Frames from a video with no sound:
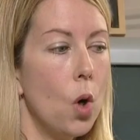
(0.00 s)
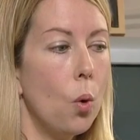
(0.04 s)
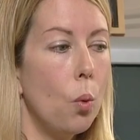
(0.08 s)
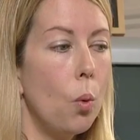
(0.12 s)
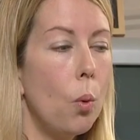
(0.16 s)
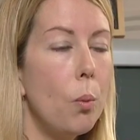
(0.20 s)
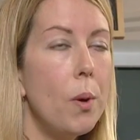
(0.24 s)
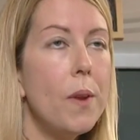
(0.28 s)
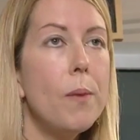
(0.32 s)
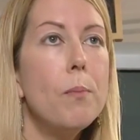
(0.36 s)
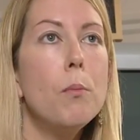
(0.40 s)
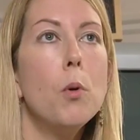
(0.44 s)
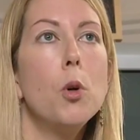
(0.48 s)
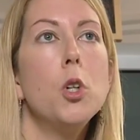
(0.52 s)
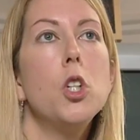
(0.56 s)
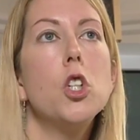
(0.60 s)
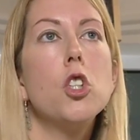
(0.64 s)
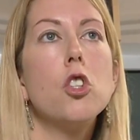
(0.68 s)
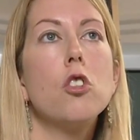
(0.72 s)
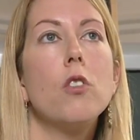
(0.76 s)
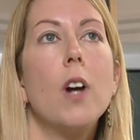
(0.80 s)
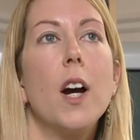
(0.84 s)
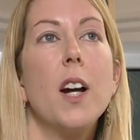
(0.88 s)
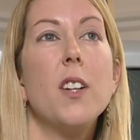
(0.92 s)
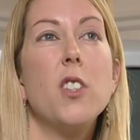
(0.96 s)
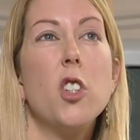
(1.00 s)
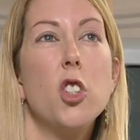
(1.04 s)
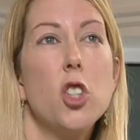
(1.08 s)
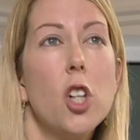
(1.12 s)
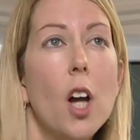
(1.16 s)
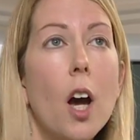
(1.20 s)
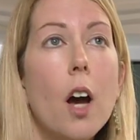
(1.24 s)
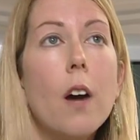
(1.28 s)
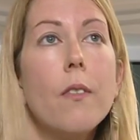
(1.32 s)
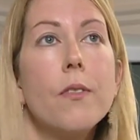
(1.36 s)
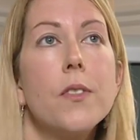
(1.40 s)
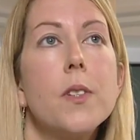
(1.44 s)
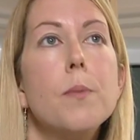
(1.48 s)
Well, with moisturisers, you
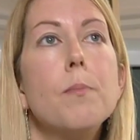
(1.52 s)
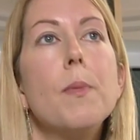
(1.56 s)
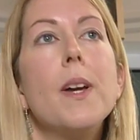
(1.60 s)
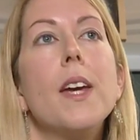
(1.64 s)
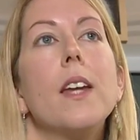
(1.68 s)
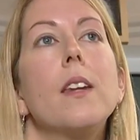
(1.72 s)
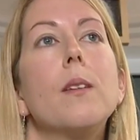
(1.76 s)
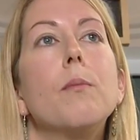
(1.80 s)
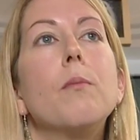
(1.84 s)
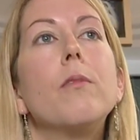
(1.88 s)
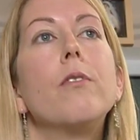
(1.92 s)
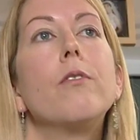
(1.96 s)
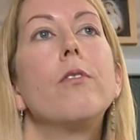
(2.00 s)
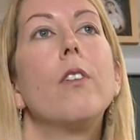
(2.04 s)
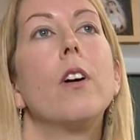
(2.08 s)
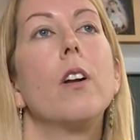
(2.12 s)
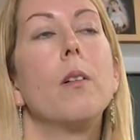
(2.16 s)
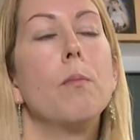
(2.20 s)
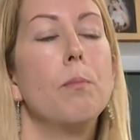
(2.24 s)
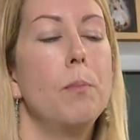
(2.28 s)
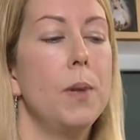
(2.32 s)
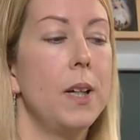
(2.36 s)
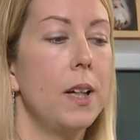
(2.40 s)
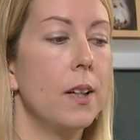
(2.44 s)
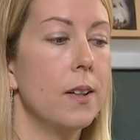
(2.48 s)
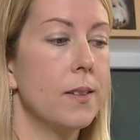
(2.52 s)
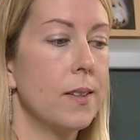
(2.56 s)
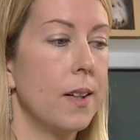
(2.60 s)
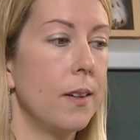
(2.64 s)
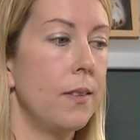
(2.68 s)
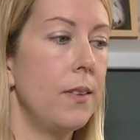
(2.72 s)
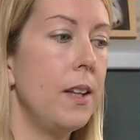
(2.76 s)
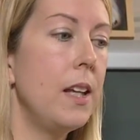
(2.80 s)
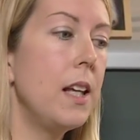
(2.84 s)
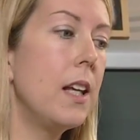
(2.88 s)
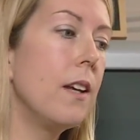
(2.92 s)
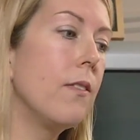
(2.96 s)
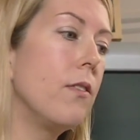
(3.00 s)
have to make them fun, because I
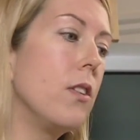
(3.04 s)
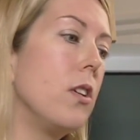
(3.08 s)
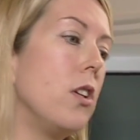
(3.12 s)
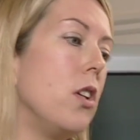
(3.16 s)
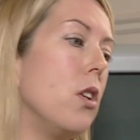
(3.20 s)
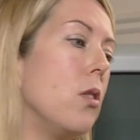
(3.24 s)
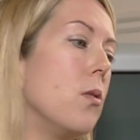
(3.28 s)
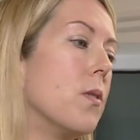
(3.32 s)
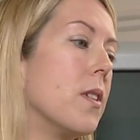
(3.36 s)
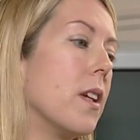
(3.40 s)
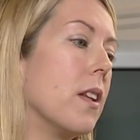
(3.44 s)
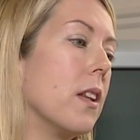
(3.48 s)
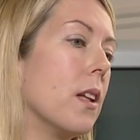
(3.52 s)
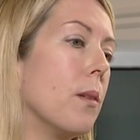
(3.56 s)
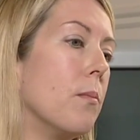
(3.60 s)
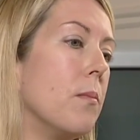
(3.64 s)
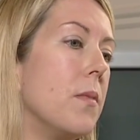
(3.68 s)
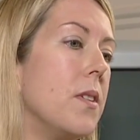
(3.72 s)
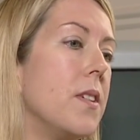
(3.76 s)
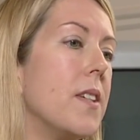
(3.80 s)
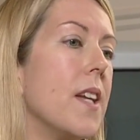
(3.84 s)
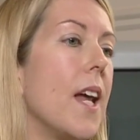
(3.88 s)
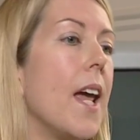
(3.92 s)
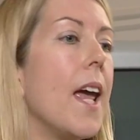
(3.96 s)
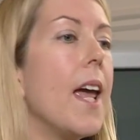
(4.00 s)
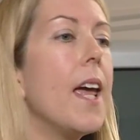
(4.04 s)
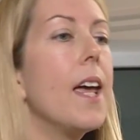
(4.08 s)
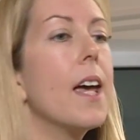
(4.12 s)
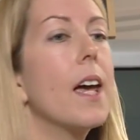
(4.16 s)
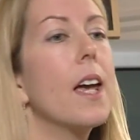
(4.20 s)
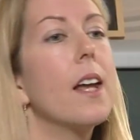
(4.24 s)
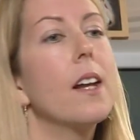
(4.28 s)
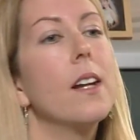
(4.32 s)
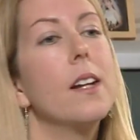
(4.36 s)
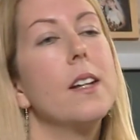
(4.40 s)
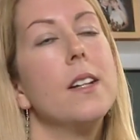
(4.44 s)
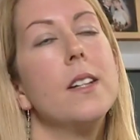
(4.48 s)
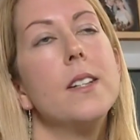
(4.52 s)
think if you're using them day
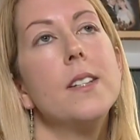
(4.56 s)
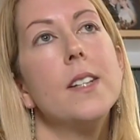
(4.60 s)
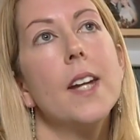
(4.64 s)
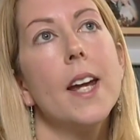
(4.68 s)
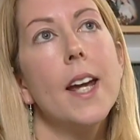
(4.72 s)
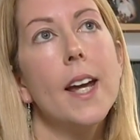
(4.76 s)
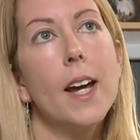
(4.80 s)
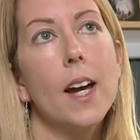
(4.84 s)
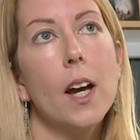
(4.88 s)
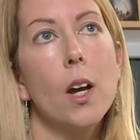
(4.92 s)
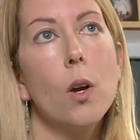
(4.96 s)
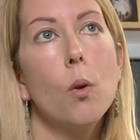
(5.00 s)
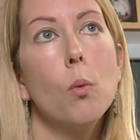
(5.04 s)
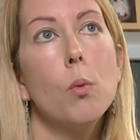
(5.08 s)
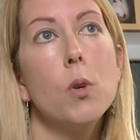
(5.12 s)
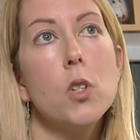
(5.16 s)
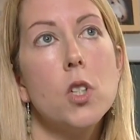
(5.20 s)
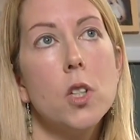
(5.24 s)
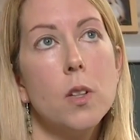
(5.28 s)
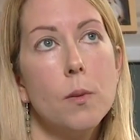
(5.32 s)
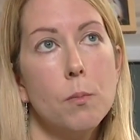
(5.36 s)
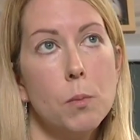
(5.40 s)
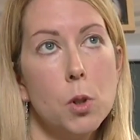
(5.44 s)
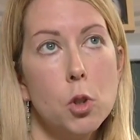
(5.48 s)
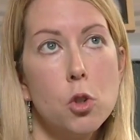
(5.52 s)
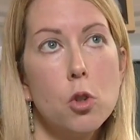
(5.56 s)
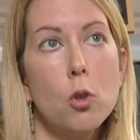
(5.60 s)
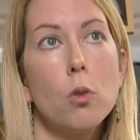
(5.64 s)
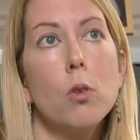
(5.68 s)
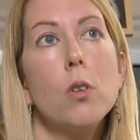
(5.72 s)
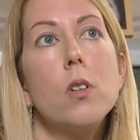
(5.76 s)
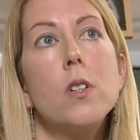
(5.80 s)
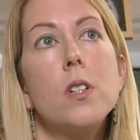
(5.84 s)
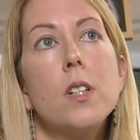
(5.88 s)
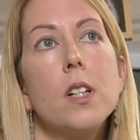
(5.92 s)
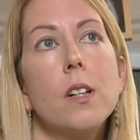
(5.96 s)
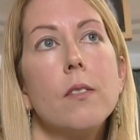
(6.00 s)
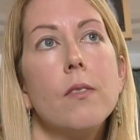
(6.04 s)
in and day out, which the
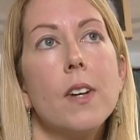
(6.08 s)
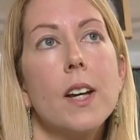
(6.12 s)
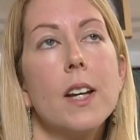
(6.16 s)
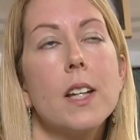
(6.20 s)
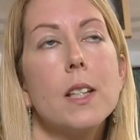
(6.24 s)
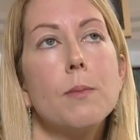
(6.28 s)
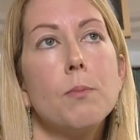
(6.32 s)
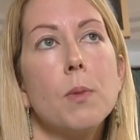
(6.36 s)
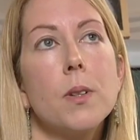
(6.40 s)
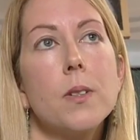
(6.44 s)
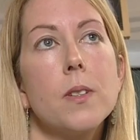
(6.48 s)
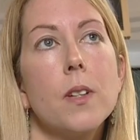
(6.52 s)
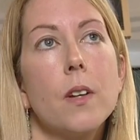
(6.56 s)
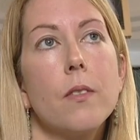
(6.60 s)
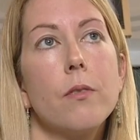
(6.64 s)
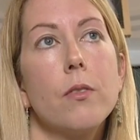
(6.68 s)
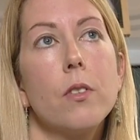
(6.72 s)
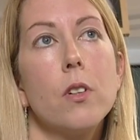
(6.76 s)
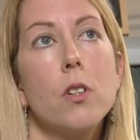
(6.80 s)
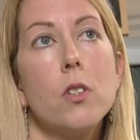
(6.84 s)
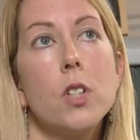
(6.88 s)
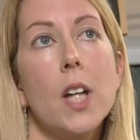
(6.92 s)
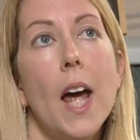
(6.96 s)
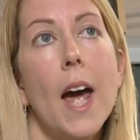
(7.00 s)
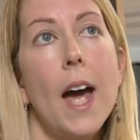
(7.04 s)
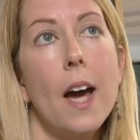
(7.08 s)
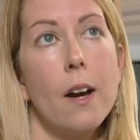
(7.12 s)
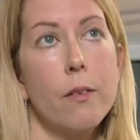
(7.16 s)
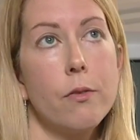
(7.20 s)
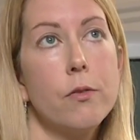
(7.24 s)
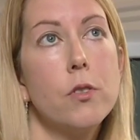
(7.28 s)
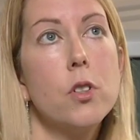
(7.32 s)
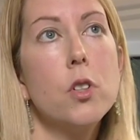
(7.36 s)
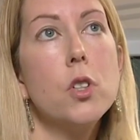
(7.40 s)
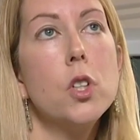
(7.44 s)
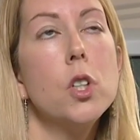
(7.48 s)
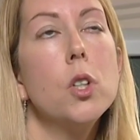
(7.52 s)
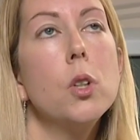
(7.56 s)
majority of eczema sufferers have
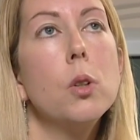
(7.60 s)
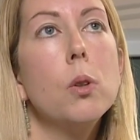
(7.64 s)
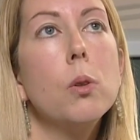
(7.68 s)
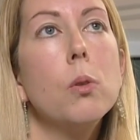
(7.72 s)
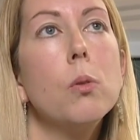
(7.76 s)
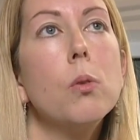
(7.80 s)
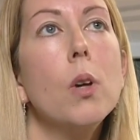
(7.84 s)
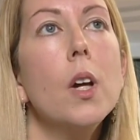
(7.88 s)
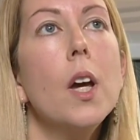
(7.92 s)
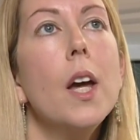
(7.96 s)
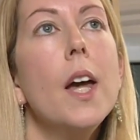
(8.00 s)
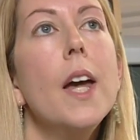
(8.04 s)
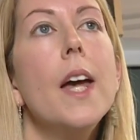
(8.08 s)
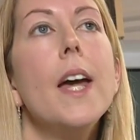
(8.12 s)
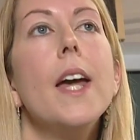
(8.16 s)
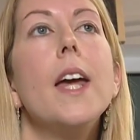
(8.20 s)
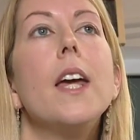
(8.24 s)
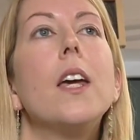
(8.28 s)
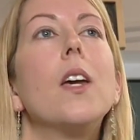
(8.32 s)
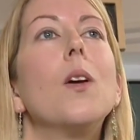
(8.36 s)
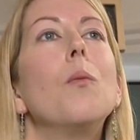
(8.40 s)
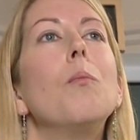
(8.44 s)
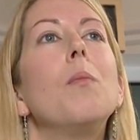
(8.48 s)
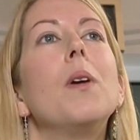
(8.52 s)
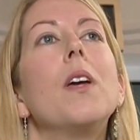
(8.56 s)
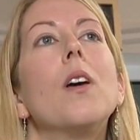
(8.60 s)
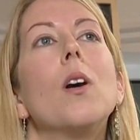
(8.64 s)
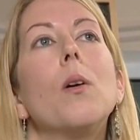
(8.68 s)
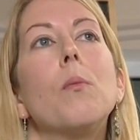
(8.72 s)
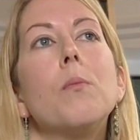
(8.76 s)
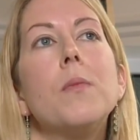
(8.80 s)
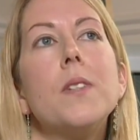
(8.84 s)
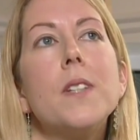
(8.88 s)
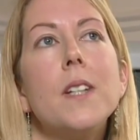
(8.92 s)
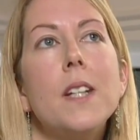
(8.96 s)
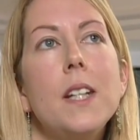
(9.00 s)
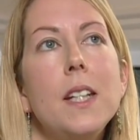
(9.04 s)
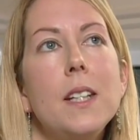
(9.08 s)
to do, it can
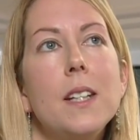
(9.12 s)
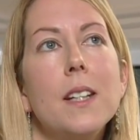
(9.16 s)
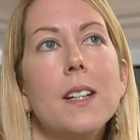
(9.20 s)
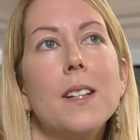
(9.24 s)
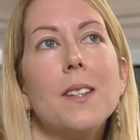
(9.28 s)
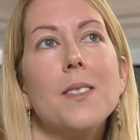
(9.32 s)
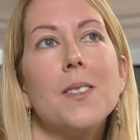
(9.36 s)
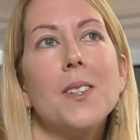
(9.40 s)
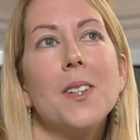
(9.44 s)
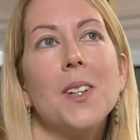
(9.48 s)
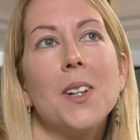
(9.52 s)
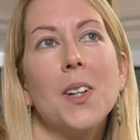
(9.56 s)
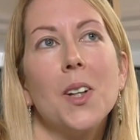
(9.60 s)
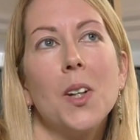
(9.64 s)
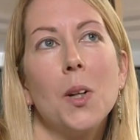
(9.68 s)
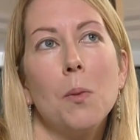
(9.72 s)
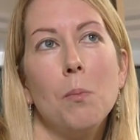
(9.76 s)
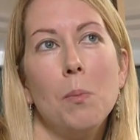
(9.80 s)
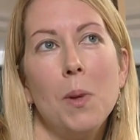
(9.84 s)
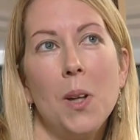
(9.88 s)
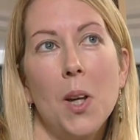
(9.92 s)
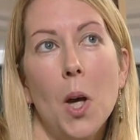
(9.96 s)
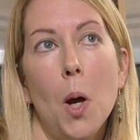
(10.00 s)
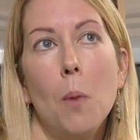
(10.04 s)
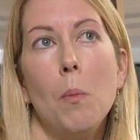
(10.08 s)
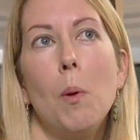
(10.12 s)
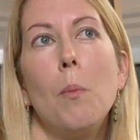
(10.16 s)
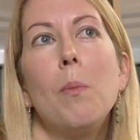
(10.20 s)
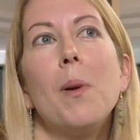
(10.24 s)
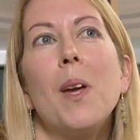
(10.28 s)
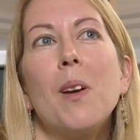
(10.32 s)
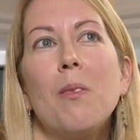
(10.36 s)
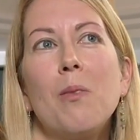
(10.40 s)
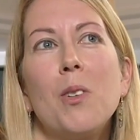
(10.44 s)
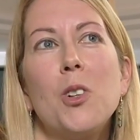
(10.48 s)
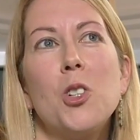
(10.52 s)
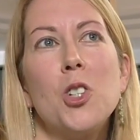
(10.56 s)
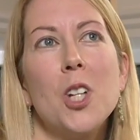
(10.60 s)
become tedious and it can become a
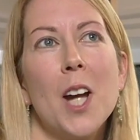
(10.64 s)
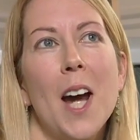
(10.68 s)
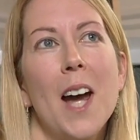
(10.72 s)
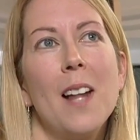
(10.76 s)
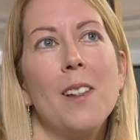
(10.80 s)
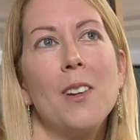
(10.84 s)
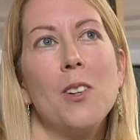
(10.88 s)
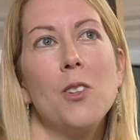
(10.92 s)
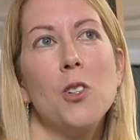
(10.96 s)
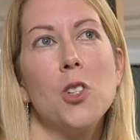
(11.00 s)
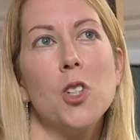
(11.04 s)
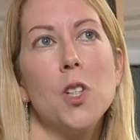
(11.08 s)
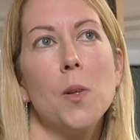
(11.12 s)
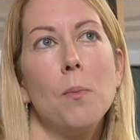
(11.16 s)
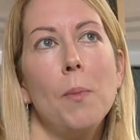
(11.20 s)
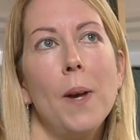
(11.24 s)
bit of a challenge to